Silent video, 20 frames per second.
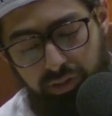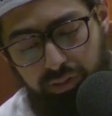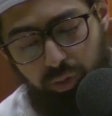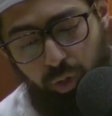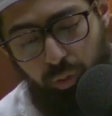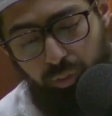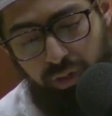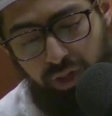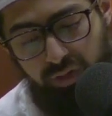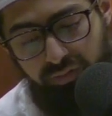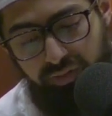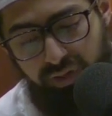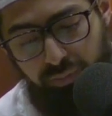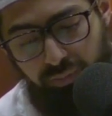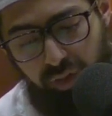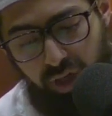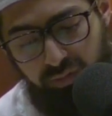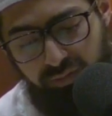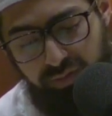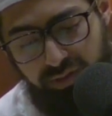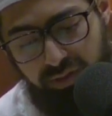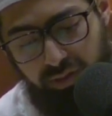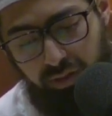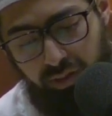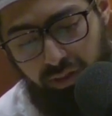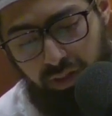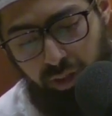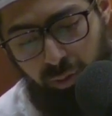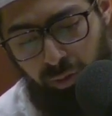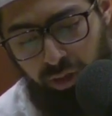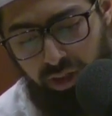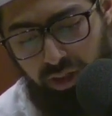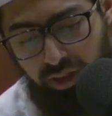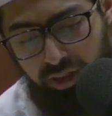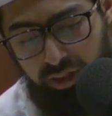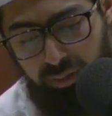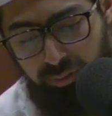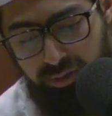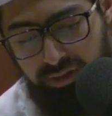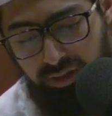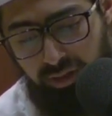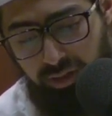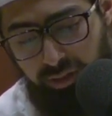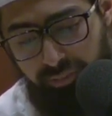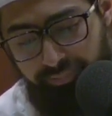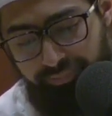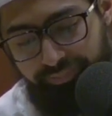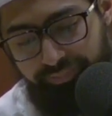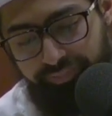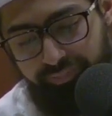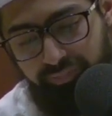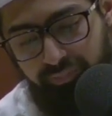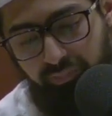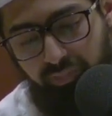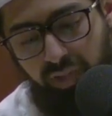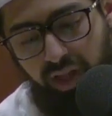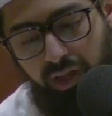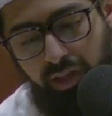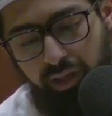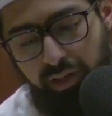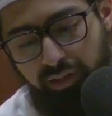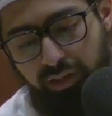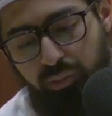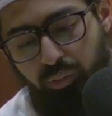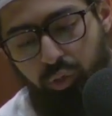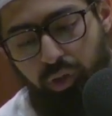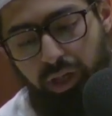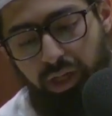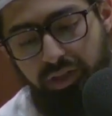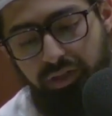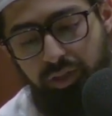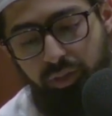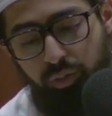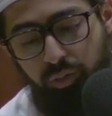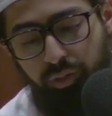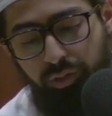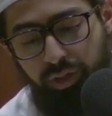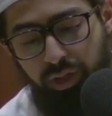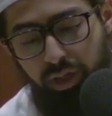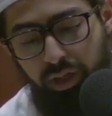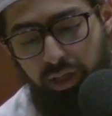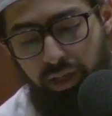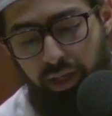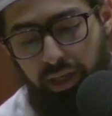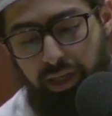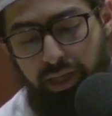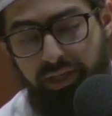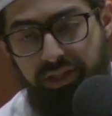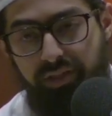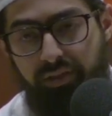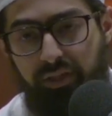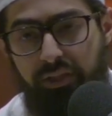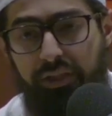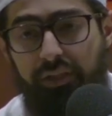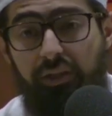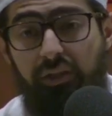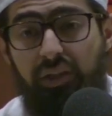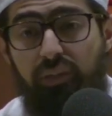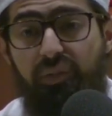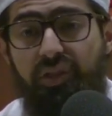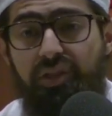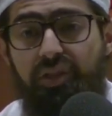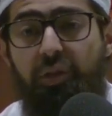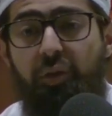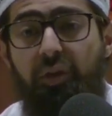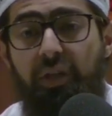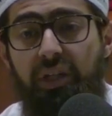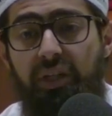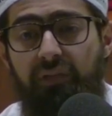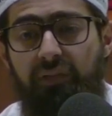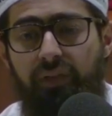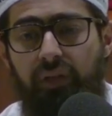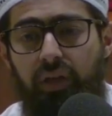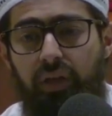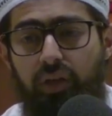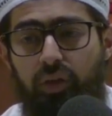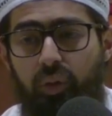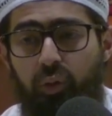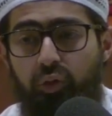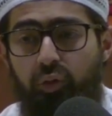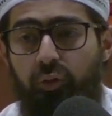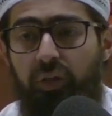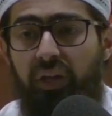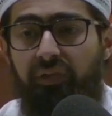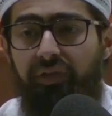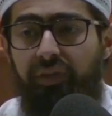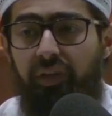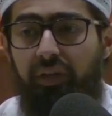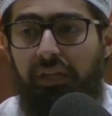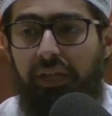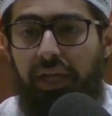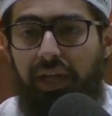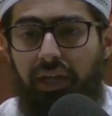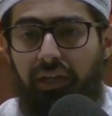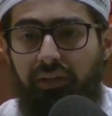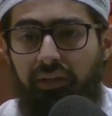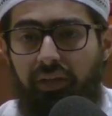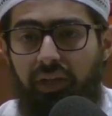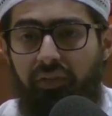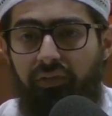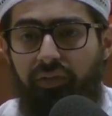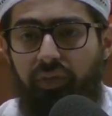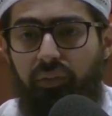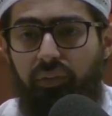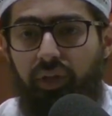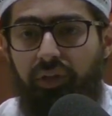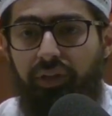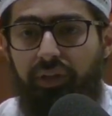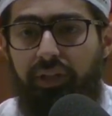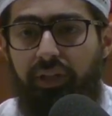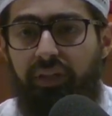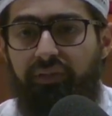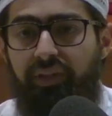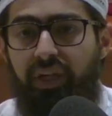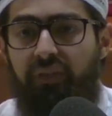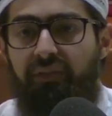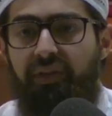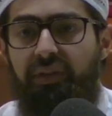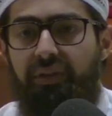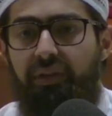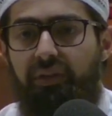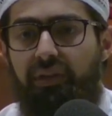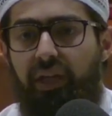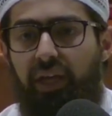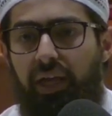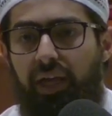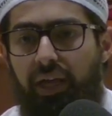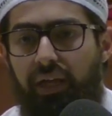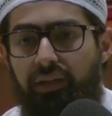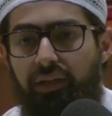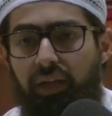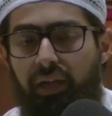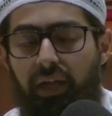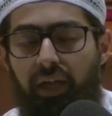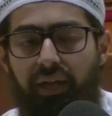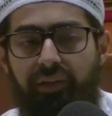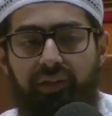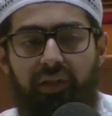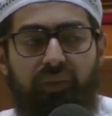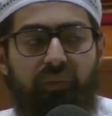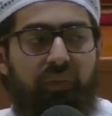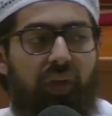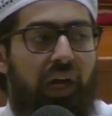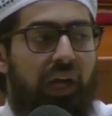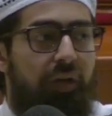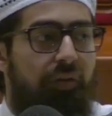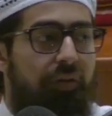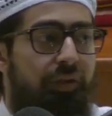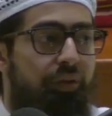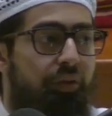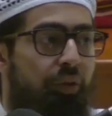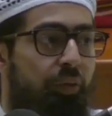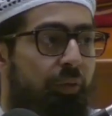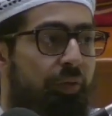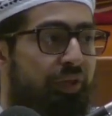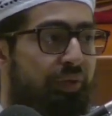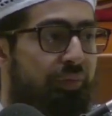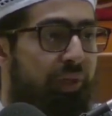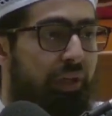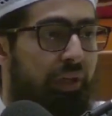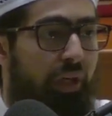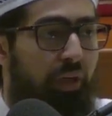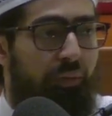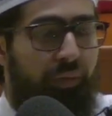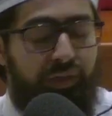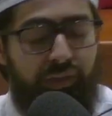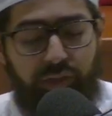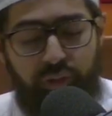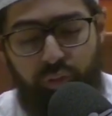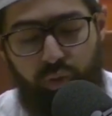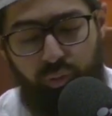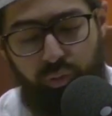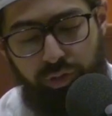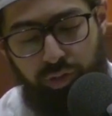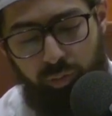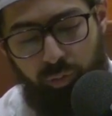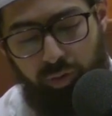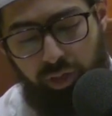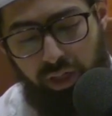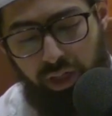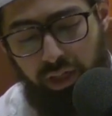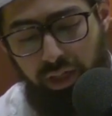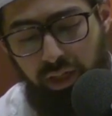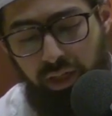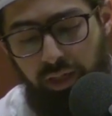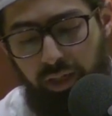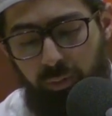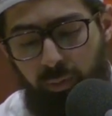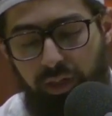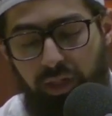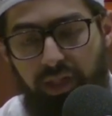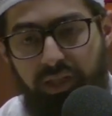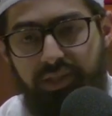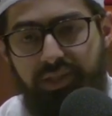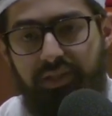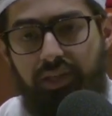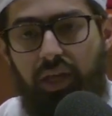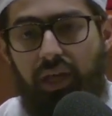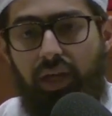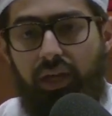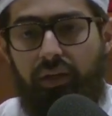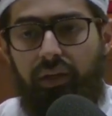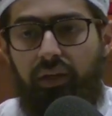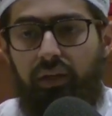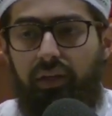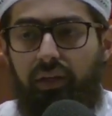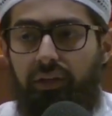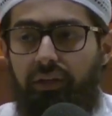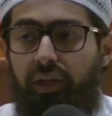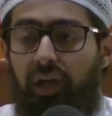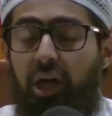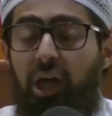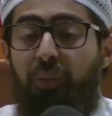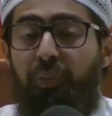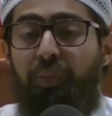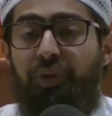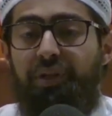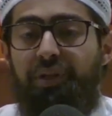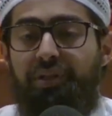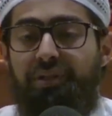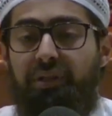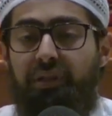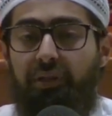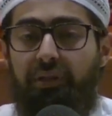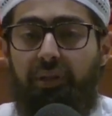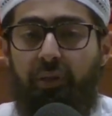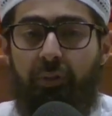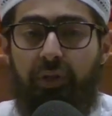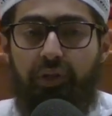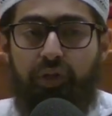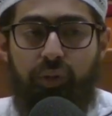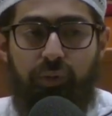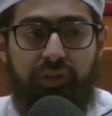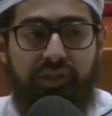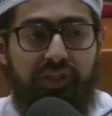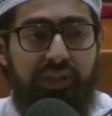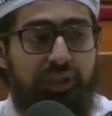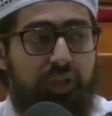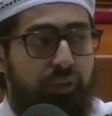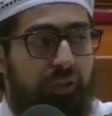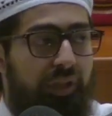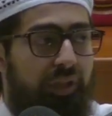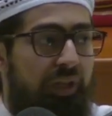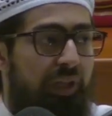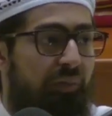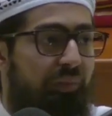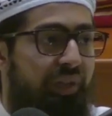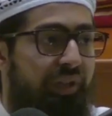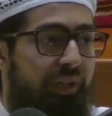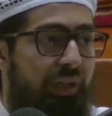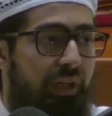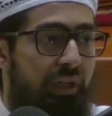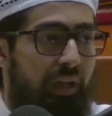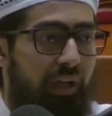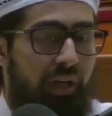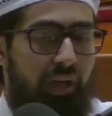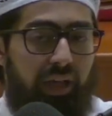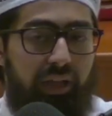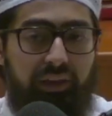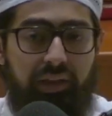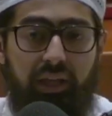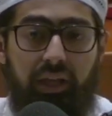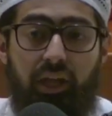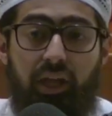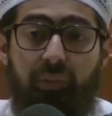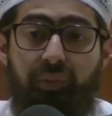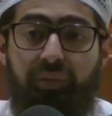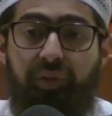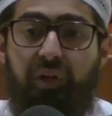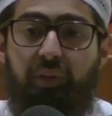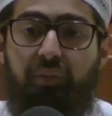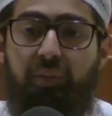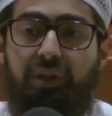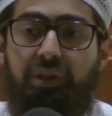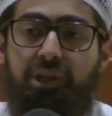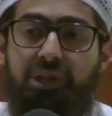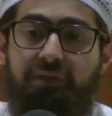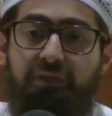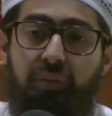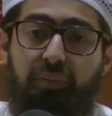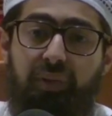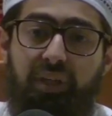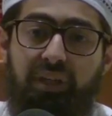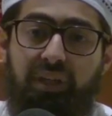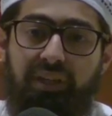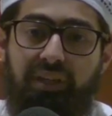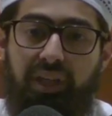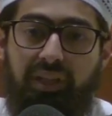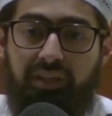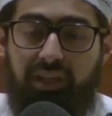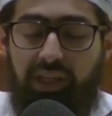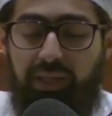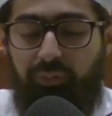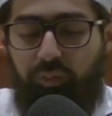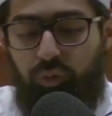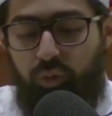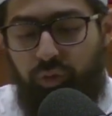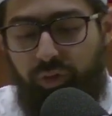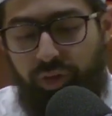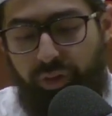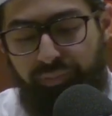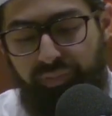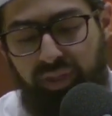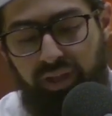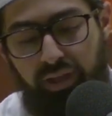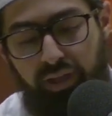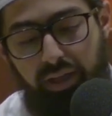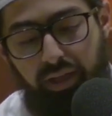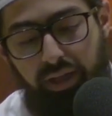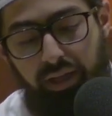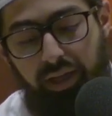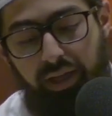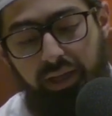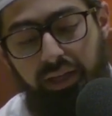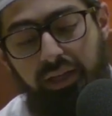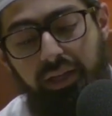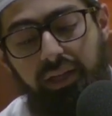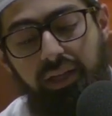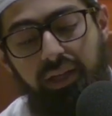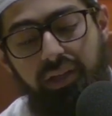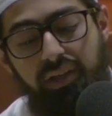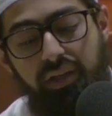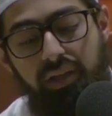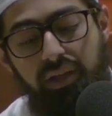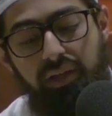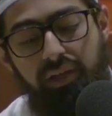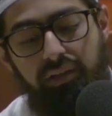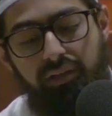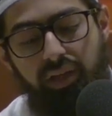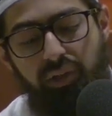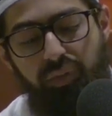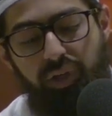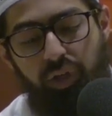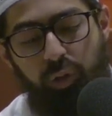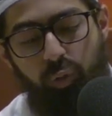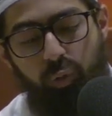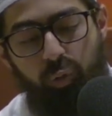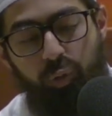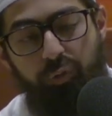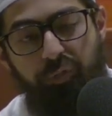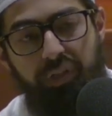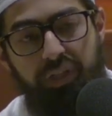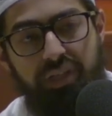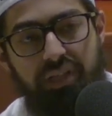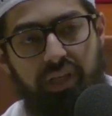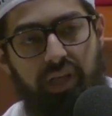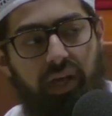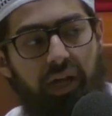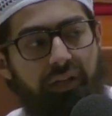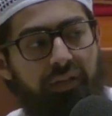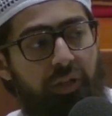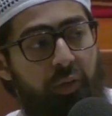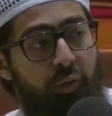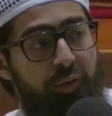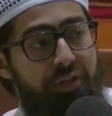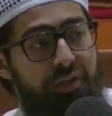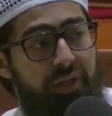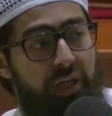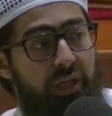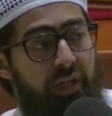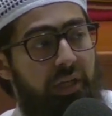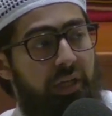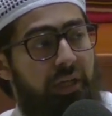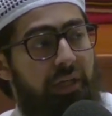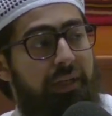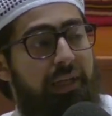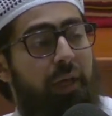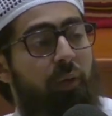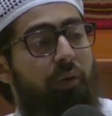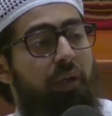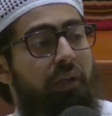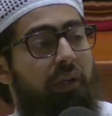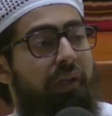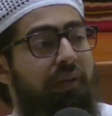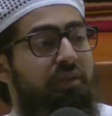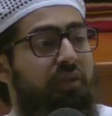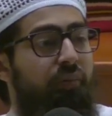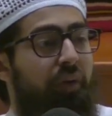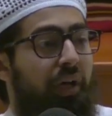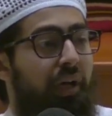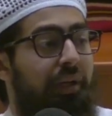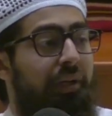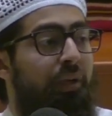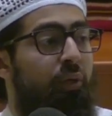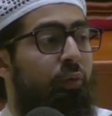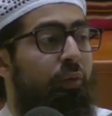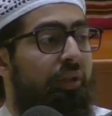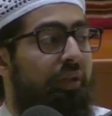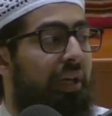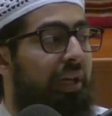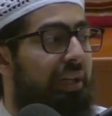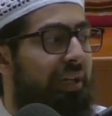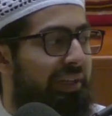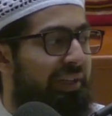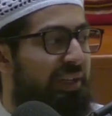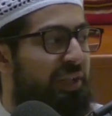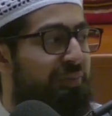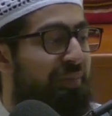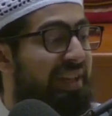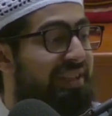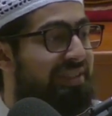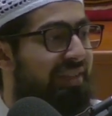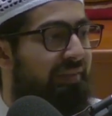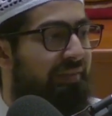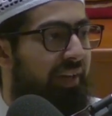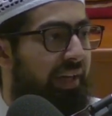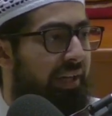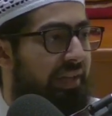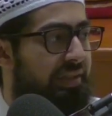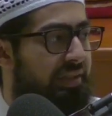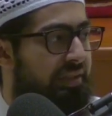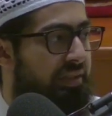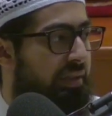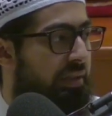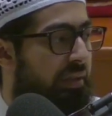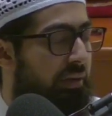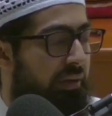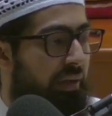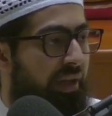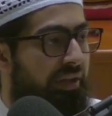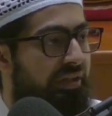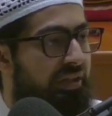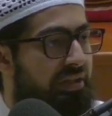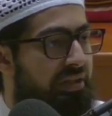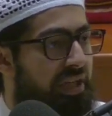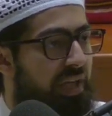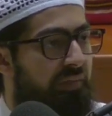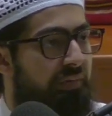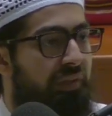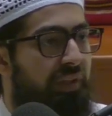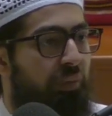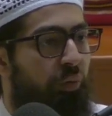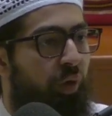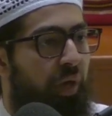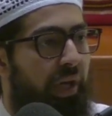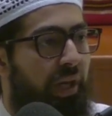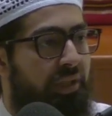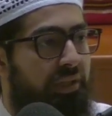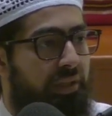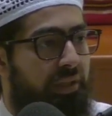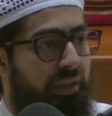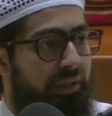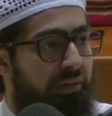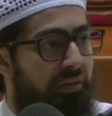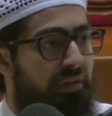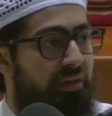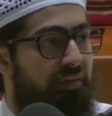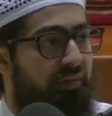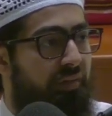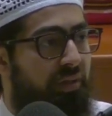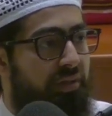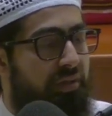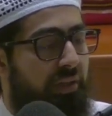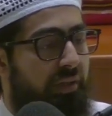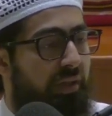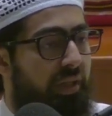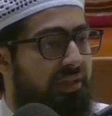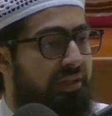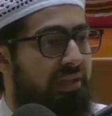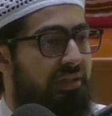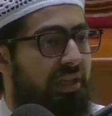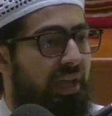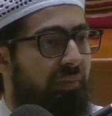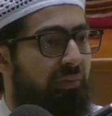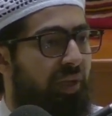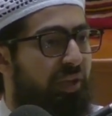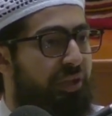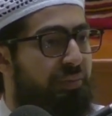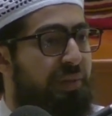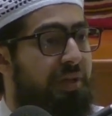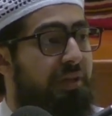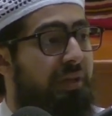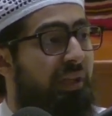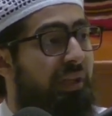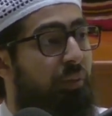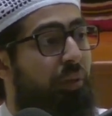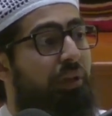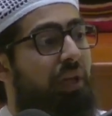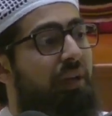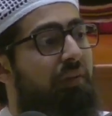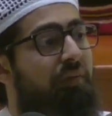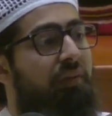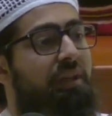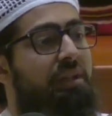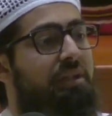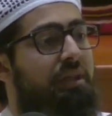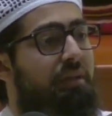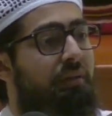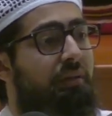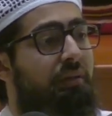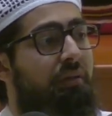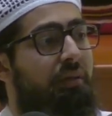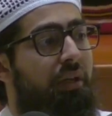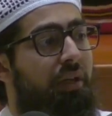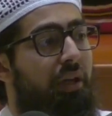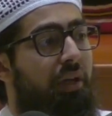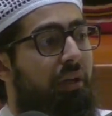the tawbah of the Prophet sallallahu alayhi wasallam and the muhajirun. Hajra literally means to leave. Those who left their land, they left their money, they left everything they had, and they migrated towards al-Madinatul Munawwara. Wal ansar, the helpers, the ones who were situated in Medina, and they helped their brothers from Mecca that came to them. Alladhina ittaba'uhu fi sa'atil usra. Now Allah subhanahu wa ta'ala, he specifies, not just every muhajir. In this verse, Allah says, I'm not speaking about every single